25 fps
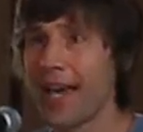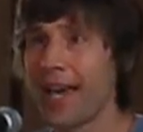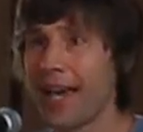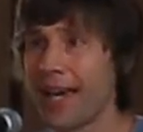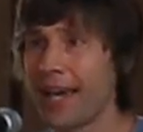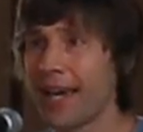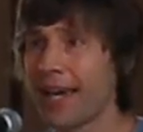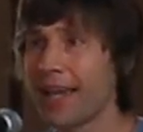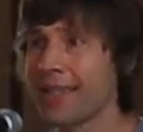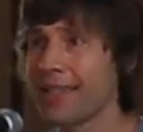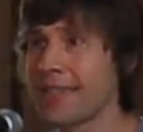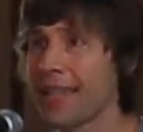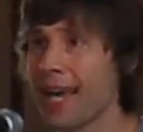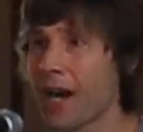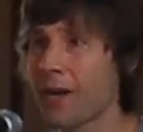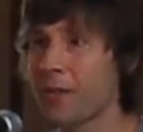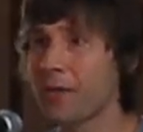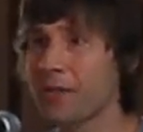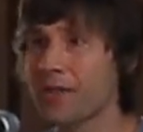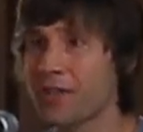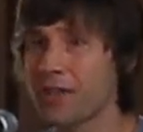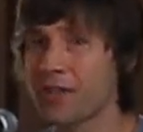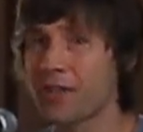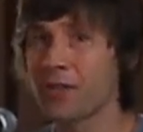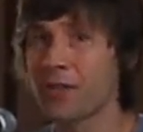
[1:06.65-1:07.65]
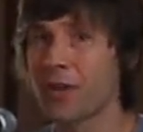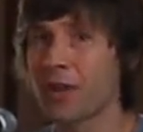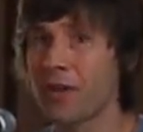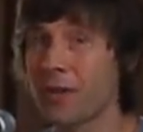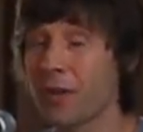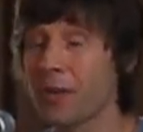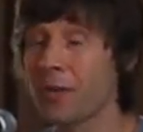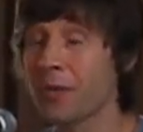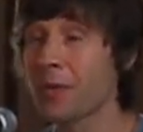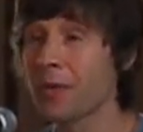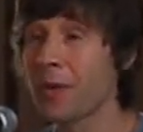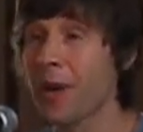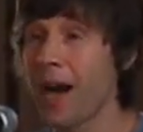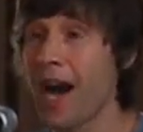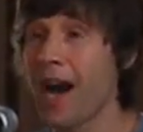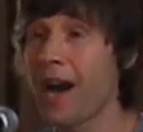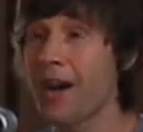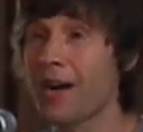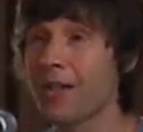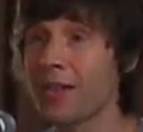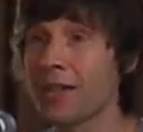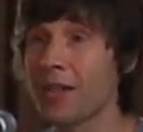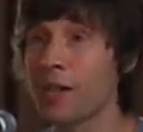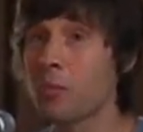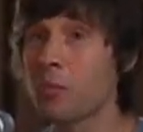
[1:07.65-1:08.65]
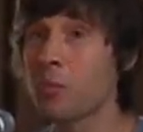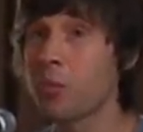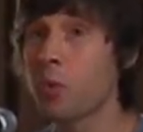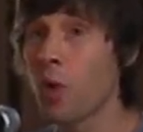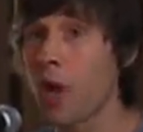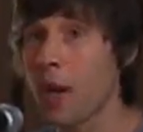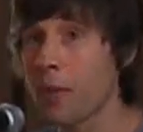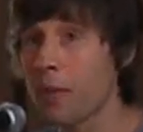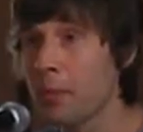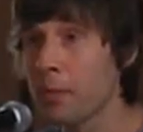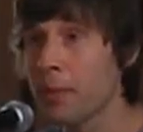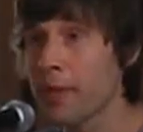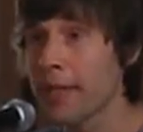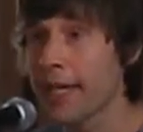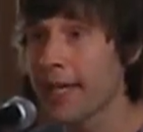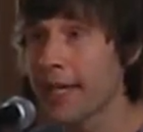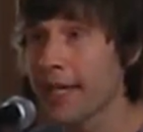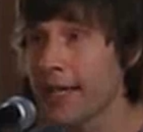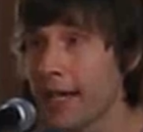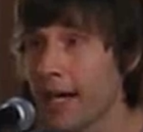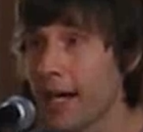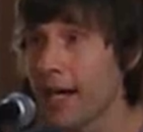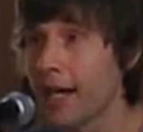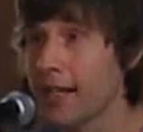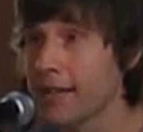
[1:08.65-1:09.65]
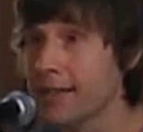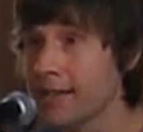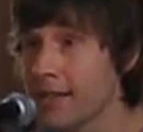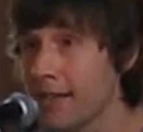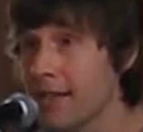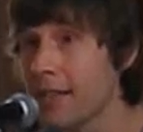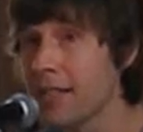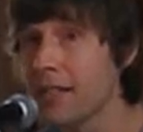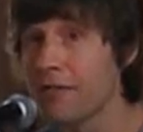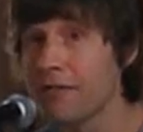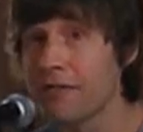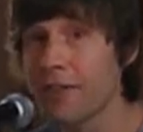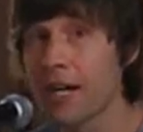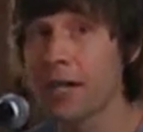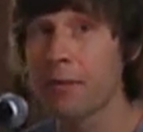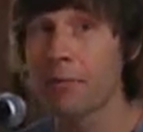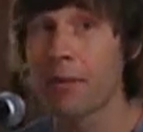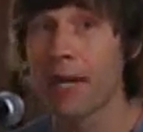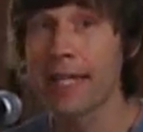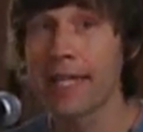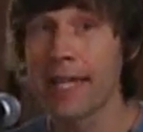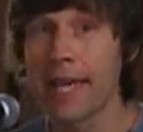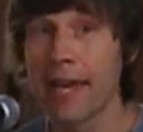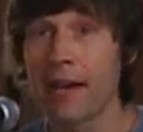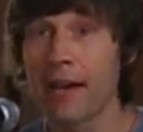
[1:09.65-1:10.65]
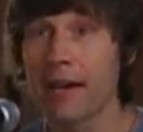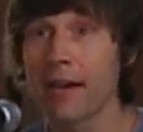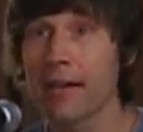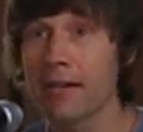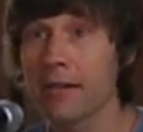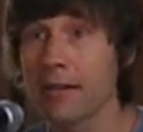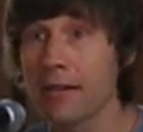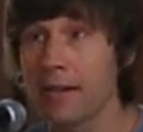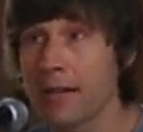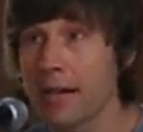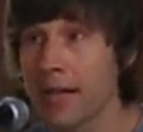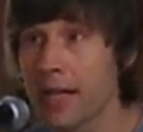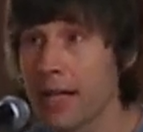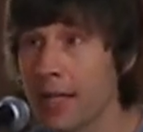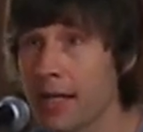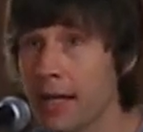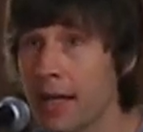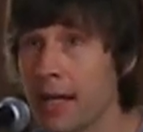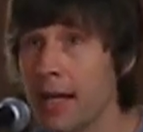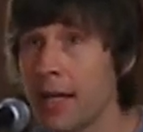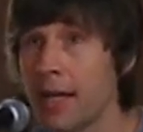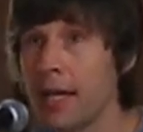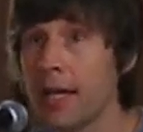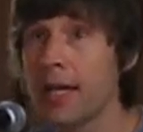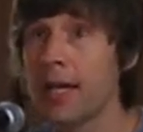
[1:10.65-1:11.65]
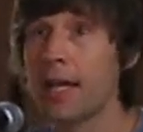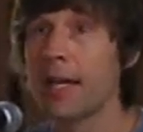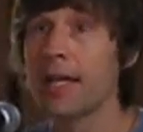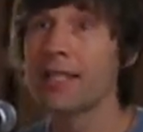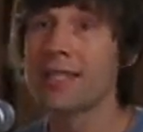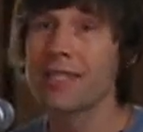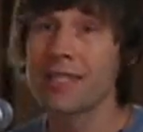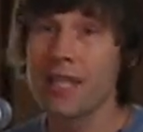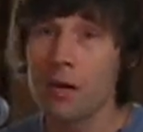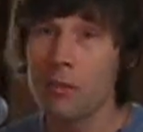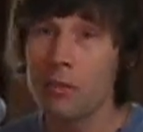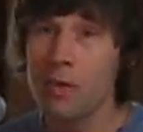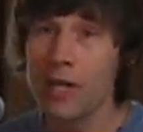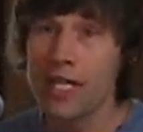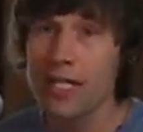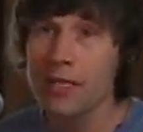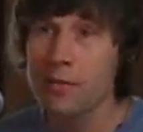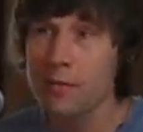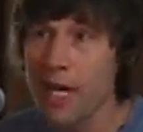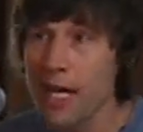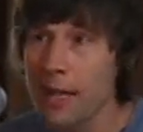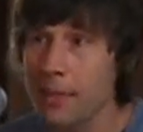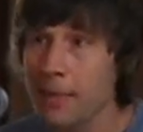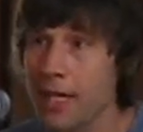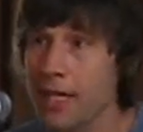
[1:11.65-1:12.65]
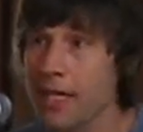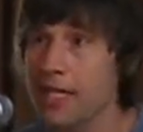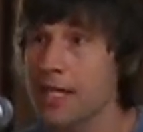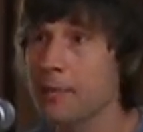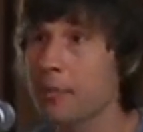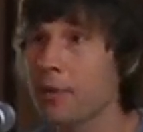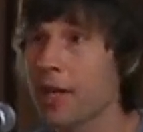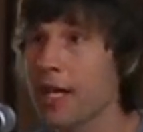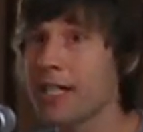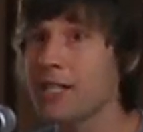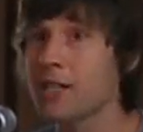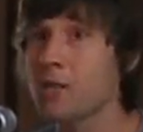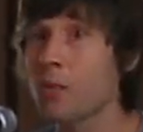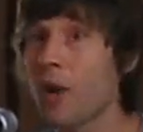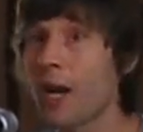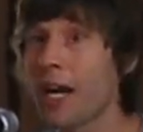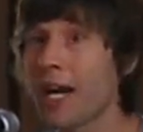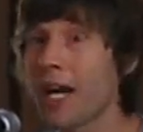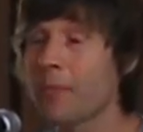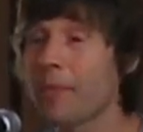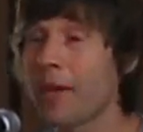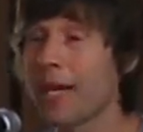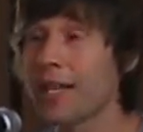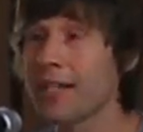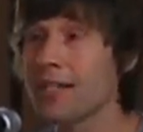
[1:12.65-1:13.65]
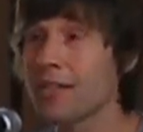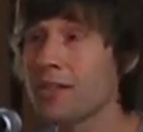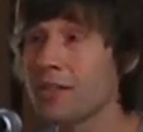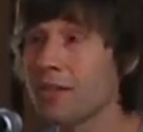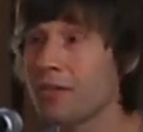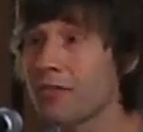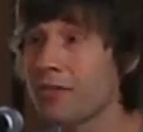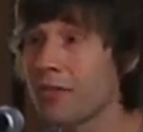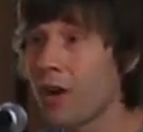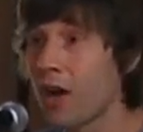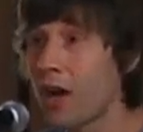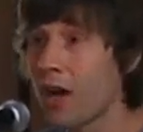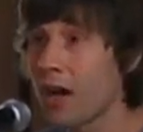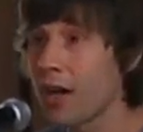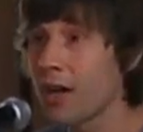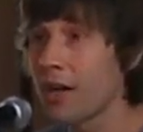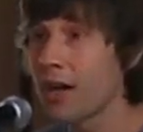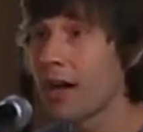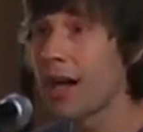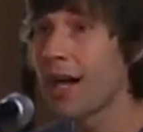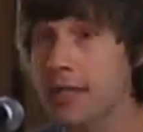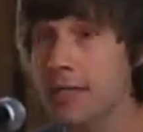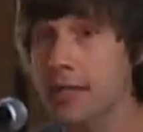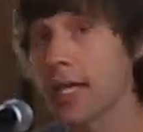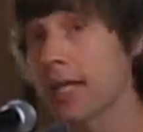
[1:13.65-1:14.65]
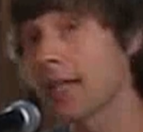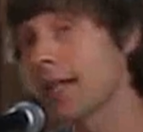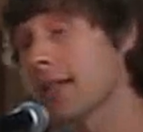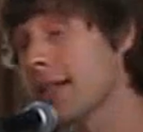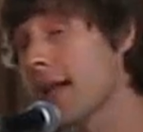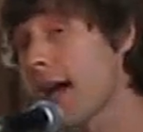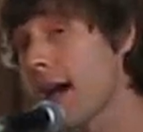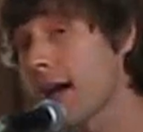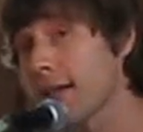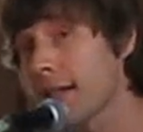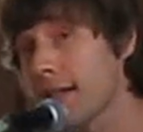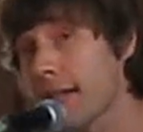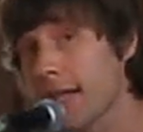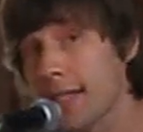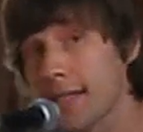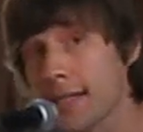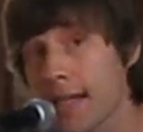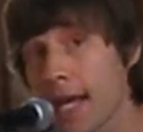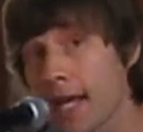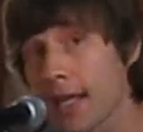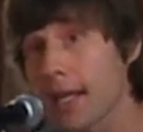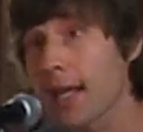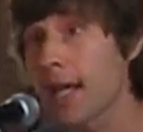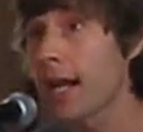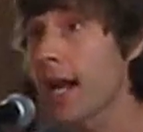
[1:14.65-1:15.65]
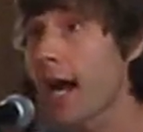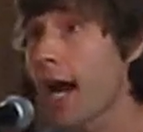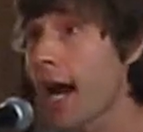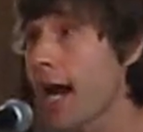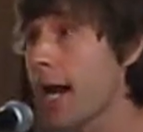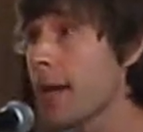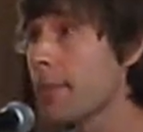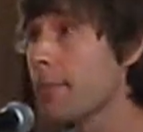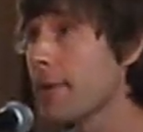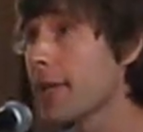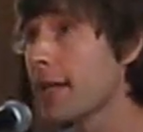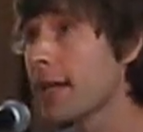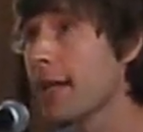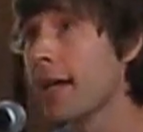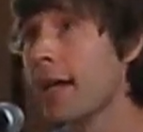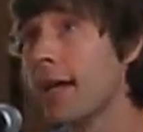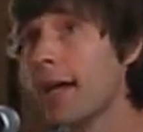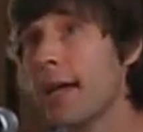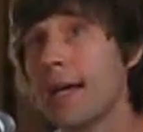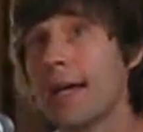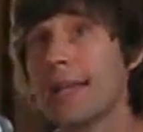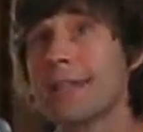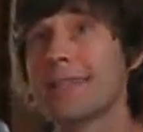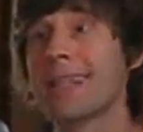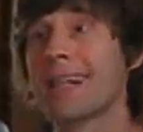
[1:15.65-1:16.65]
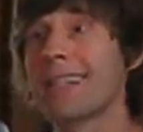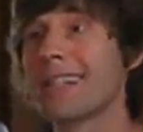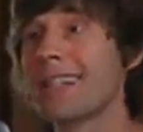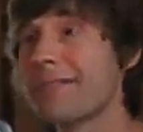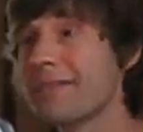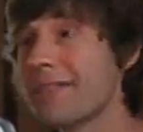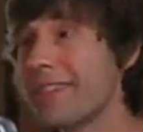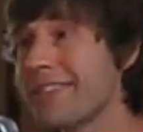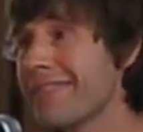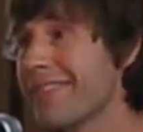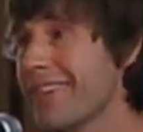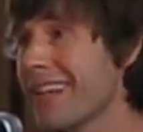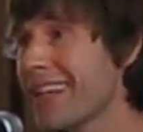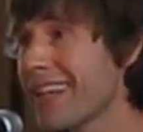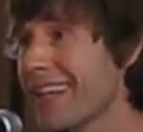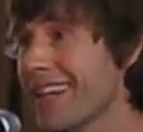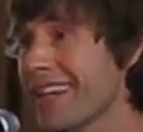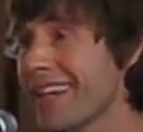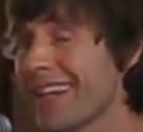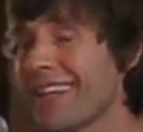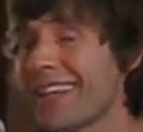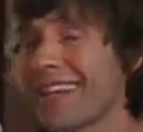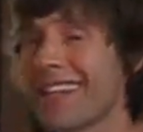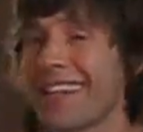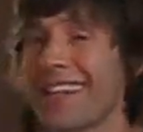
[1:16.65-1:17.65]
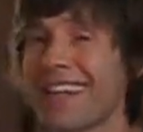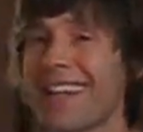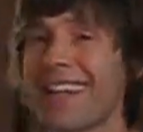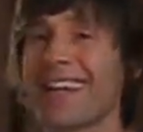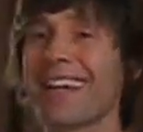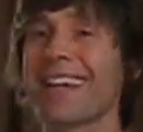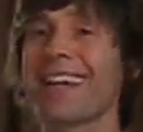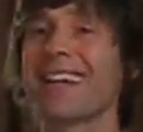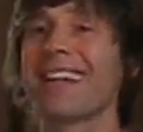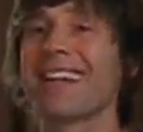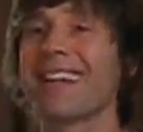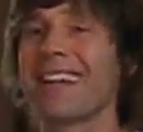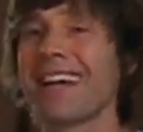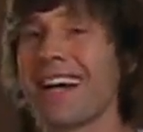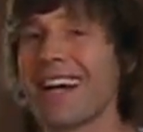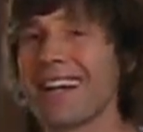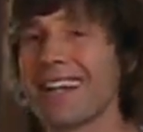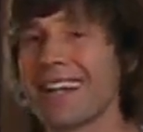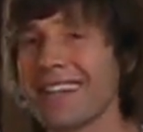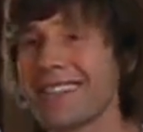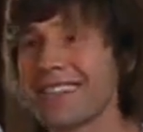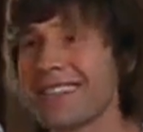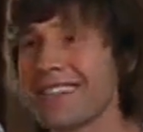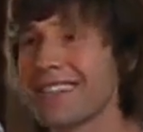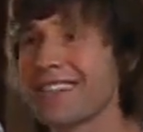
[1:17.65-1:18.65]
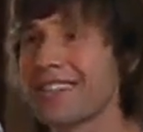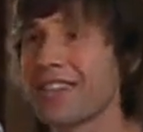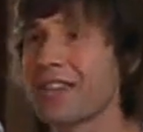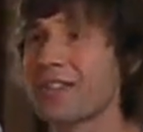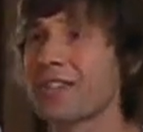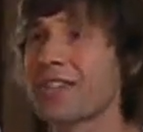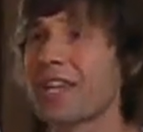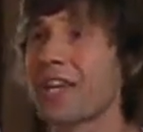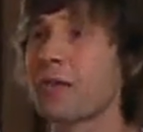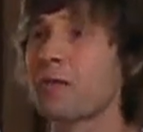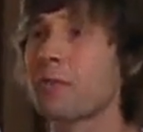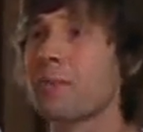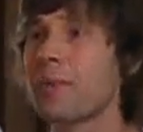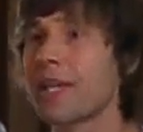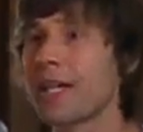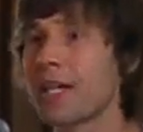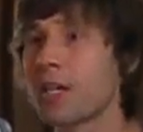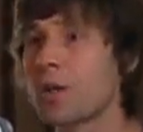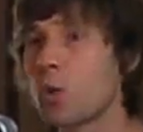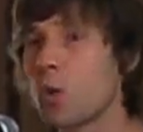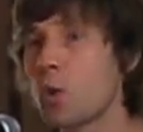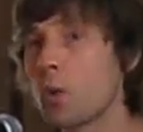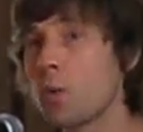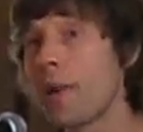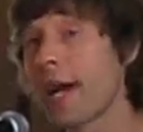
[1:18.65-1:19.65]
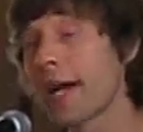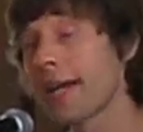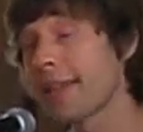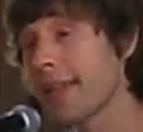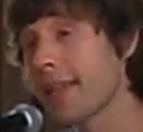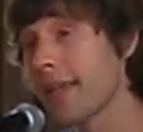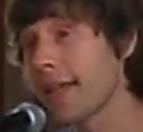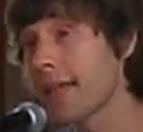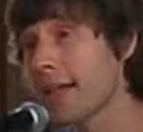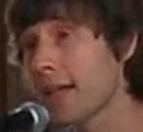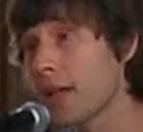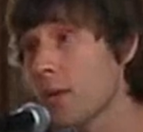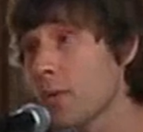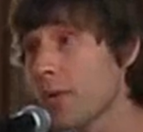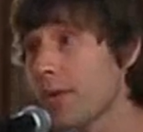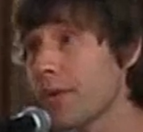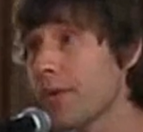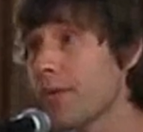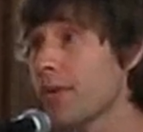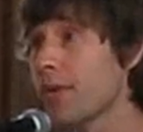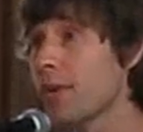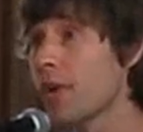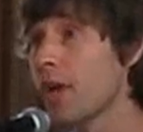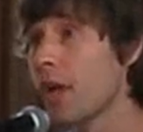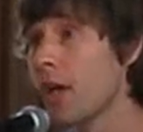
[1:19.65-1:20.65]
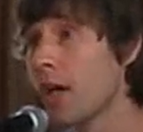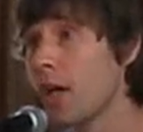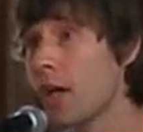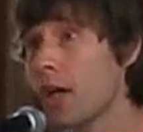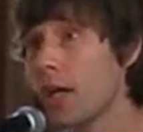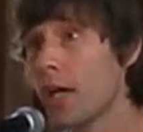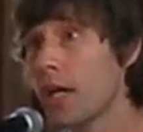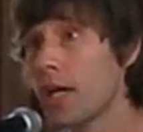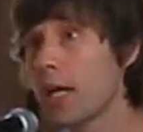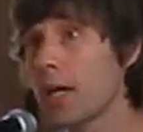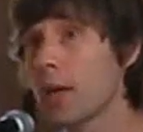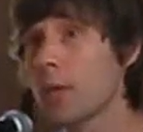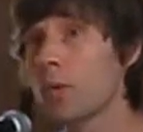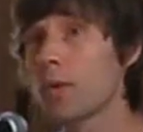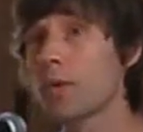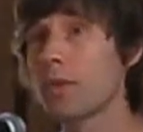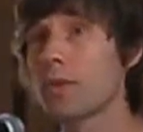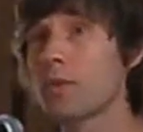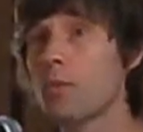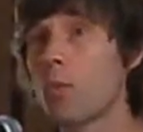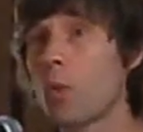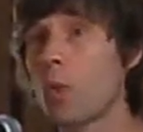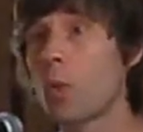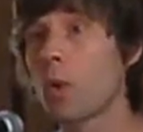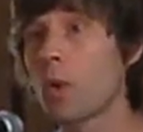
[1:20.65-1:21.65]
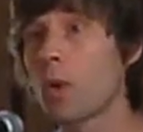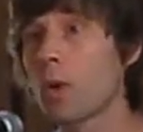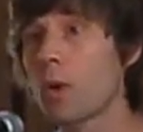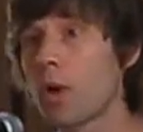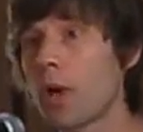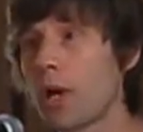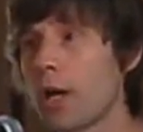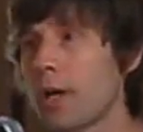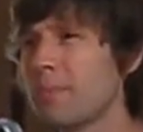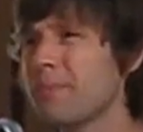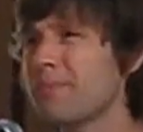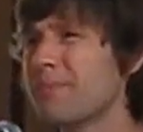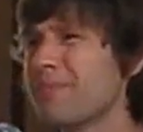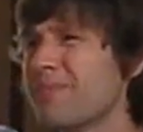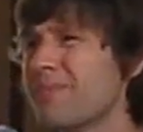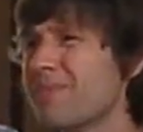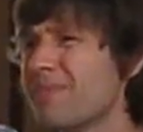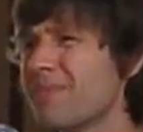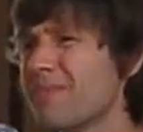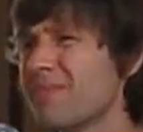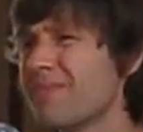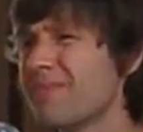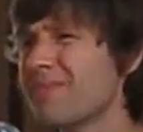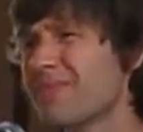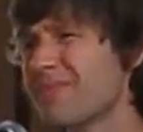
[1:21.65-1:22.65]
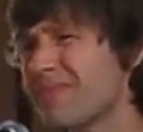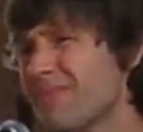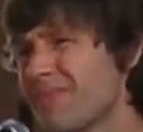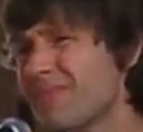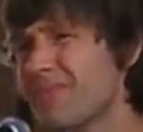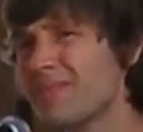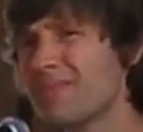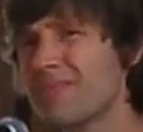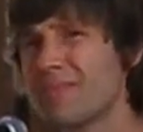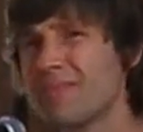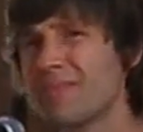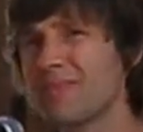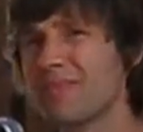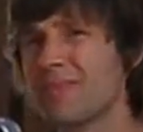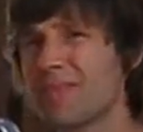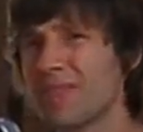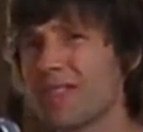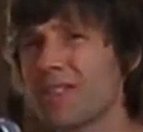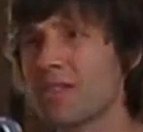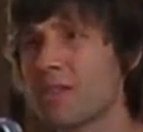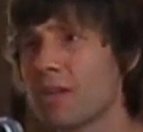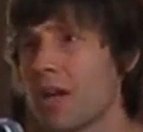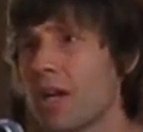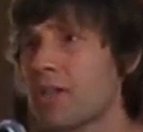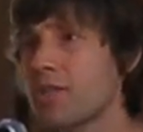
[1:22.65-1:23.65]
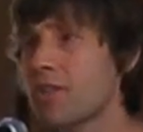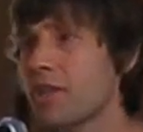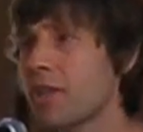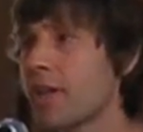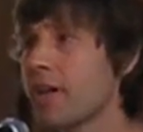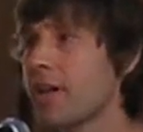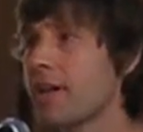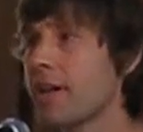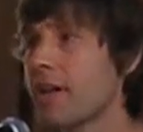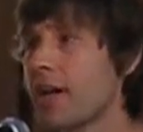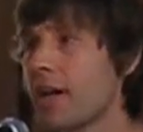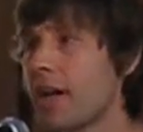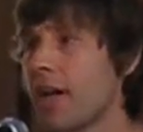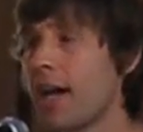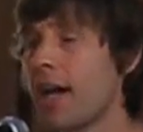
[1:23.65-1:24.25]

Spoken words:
And that was a struggle throughout that probably solidified my character, and in some ways maybe explains why I made it so far. Skating nowadays had a lot of hype, and it's on MTV, and I guess associated with being cool. Back then it was more a little grungier.